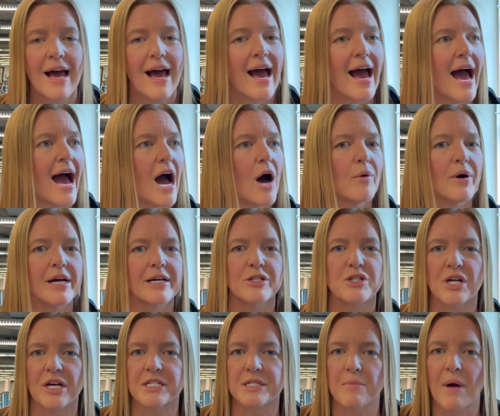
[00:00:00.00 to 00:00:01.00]
how I
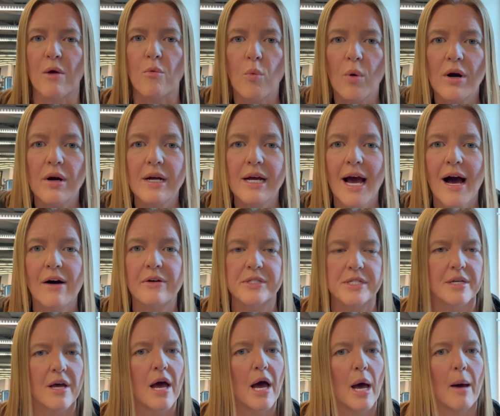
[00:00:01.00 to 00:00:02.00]
adjust my workouts,
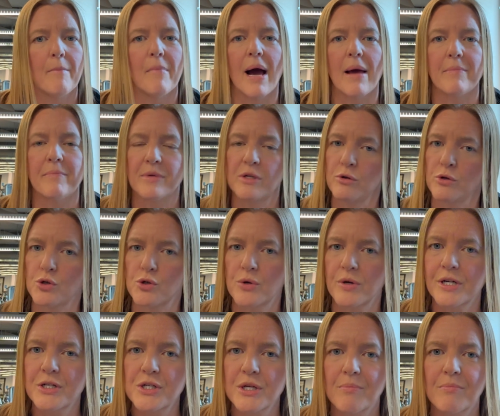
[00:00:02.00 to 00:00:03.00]
my
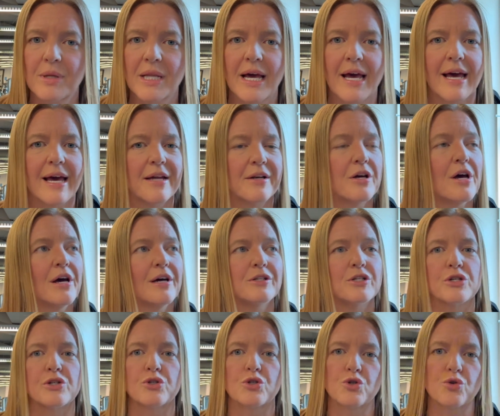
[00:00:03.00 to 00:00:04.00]
nutrition plan,
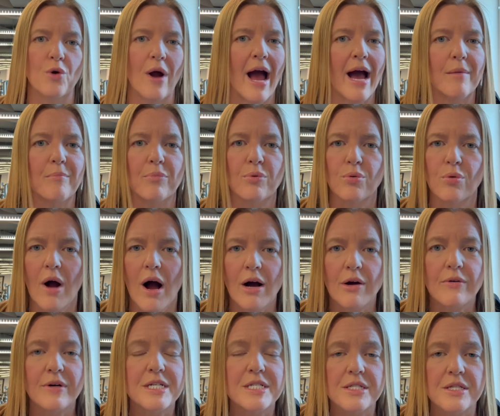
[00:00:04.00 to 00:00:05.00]
just track
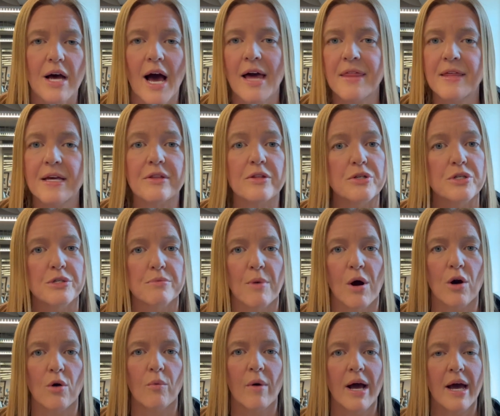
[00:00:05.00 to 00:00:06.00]
progress that I think the
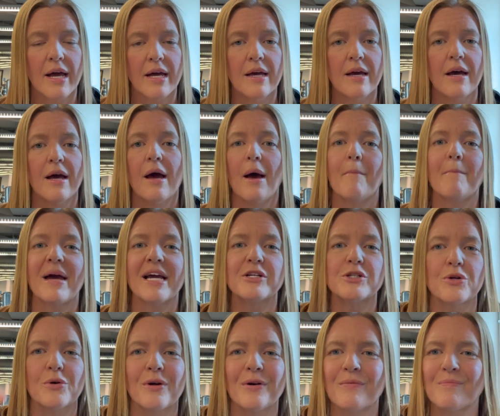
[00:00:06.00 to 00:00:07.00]
smart way, make
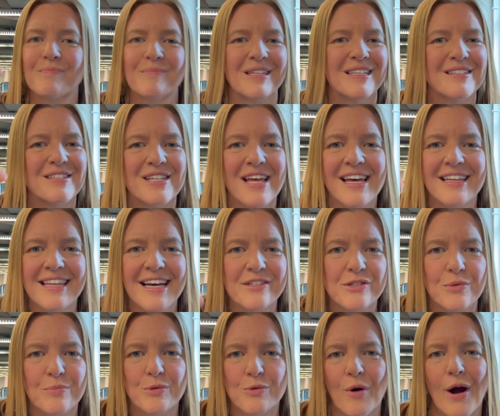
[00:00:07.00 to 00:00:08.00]
sure hit that
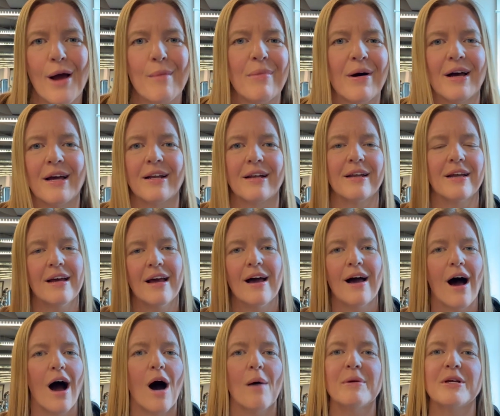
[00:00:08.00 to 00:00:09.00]
subscribe button.
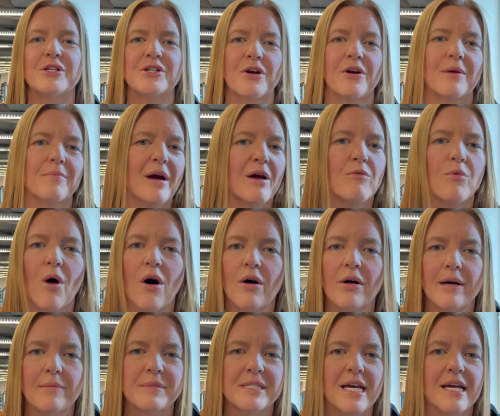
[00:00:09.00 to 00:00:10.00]
I'll be sharing my
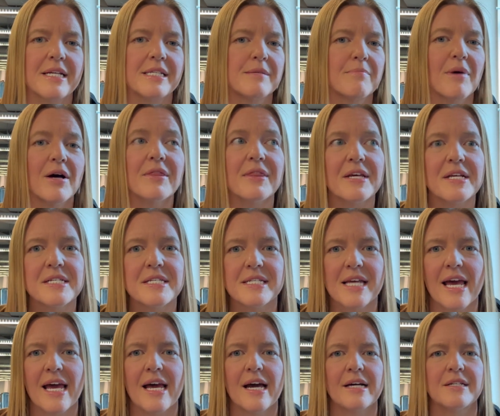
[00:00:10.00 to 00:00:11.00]
raw updates, monthly
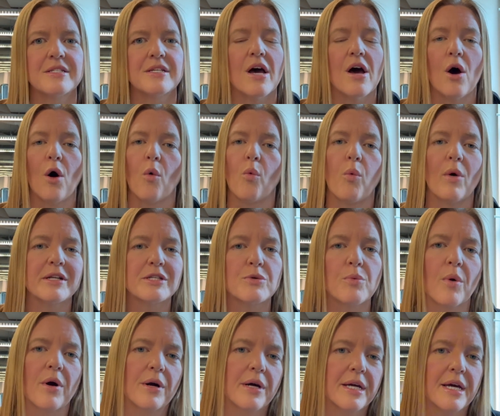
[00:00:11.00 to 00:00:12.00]
scans, what's
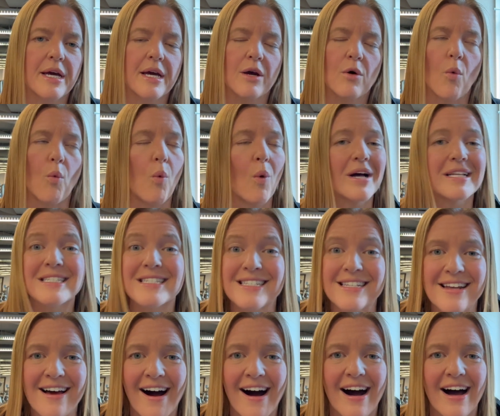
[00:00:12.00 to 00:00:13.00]
working, what's
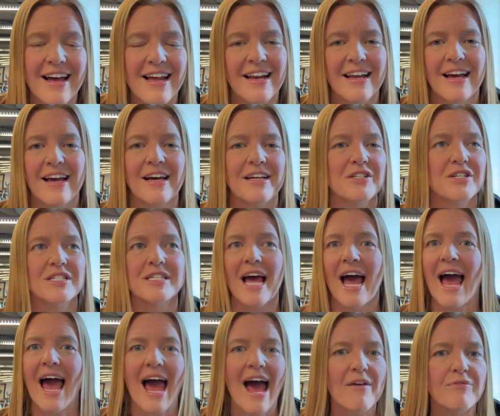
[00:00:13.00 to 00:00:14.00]
not, just
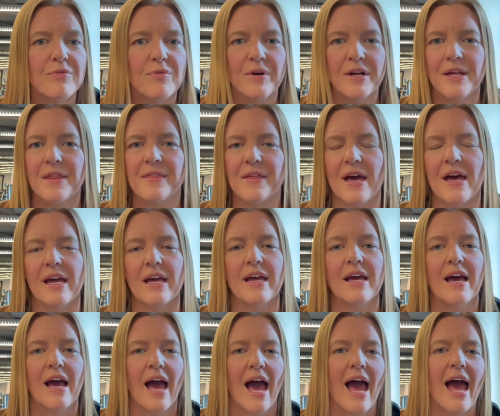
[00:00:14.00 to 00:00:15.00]
everything.
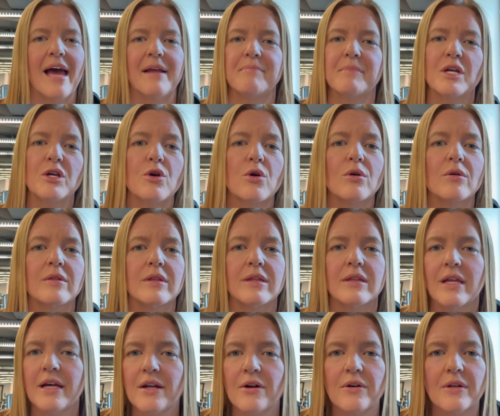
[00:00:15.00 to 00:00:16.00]
And you're
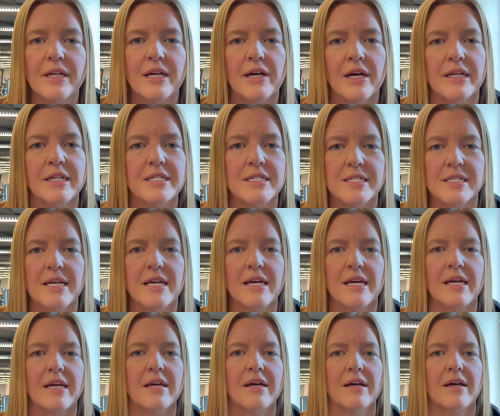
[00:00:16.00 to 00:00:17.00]
literally going to
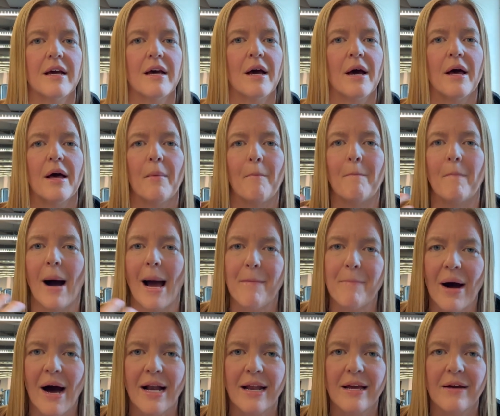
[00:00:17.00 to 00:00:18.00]
see my
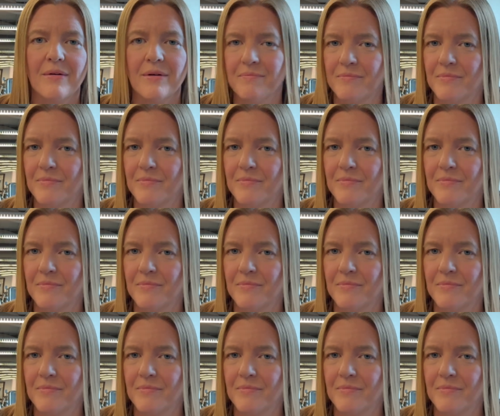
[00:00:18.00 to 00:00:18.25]
body,